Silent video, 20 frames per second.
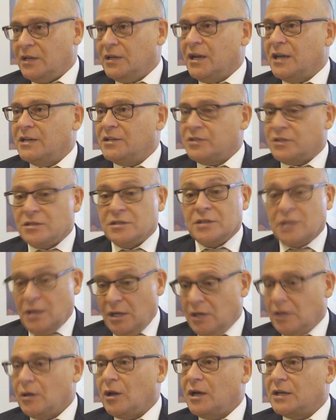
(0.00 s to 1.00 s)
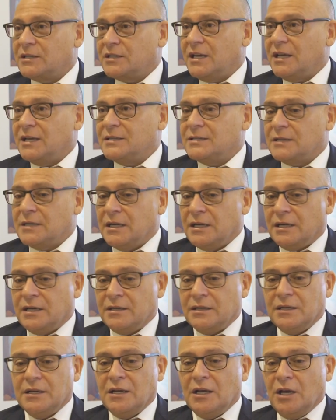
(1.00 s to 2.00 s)
nations like Tanzania,
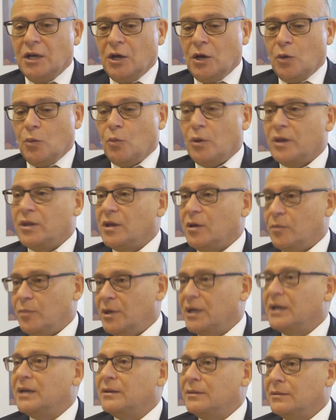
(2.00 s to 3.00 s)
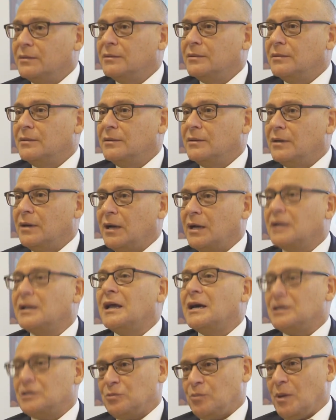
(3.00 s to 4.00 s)
where there'll be a
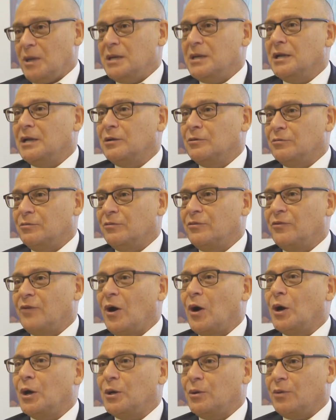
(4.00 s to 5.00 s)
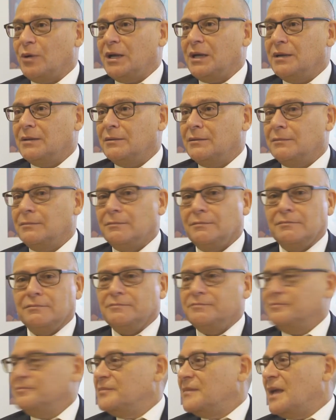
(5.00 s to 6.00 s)
Class 1 nickel refinery
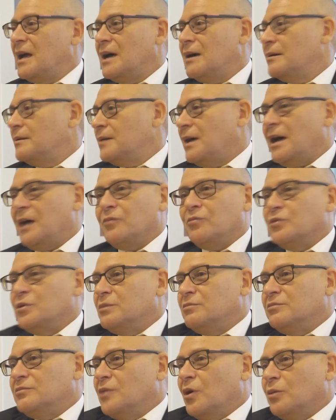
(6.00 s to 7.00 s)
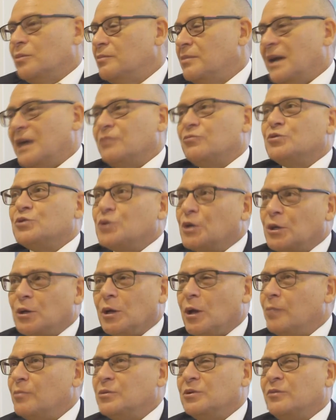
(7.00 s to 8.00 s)
hundreds of
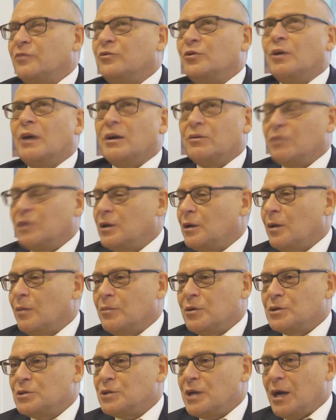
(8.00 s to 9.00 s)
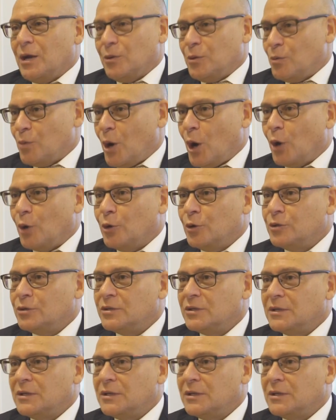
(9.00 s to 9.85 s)
kilometres, a few hundred kilometres down the road.